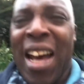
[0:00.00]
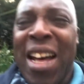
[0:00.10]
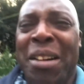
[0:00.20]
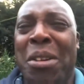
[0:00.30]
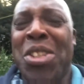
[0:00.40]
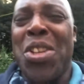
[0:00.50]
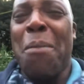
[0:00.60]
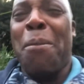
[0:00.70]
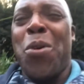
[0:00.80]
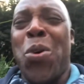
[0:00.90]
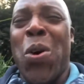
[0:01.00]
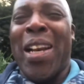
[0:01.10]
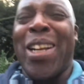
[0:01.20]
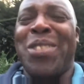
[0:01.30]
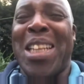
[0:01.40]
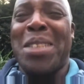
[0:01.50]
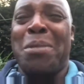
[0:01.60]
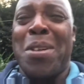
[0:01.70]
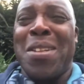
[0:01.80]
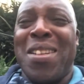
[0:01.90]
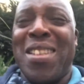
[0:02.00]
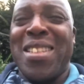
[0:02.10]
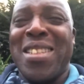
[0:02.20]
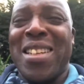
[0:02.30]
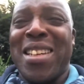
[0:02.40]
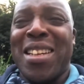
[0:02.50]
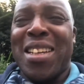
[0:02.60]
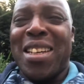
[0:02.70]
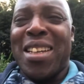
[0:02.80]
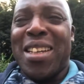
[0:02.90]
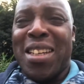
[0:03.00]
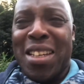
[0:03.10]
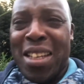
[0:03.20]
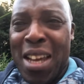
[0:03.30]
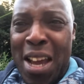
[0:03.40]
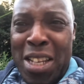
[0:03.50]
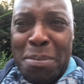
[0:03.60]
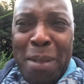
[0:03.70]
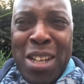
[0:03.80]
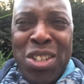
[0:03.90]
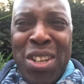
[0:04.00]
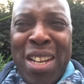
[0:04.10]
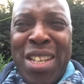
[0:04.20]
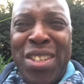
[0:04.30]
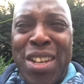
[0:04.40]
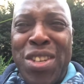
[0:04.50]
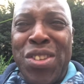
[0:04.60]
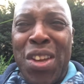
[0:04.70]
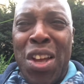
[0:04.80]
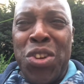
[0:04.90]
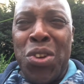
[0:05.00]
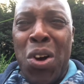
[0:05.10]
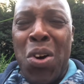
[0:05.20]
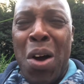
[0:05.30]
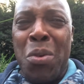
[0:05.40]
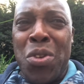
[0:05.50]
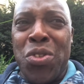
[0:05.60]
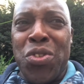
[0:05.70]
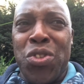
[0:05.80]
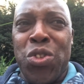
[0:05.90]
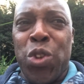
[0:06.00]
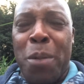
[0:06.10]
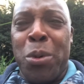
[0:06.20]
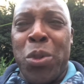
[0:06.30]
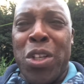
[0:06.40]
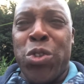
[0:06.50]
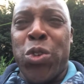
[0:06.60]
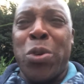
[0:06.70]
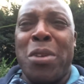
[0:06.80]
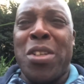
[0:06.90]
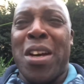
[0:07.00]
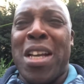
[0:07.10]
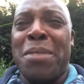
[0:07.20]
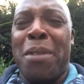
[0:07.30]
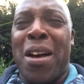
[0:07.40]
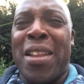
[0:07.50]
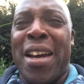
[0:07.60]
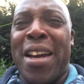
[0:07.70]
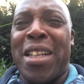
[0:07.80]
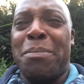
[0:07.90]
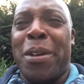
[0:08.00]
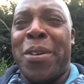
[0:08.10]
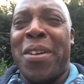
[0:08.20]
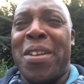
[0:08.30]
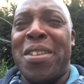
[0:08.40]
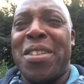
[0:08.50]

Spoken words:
it was an appalling response, especially since, I was troubled and traumatized by that experience.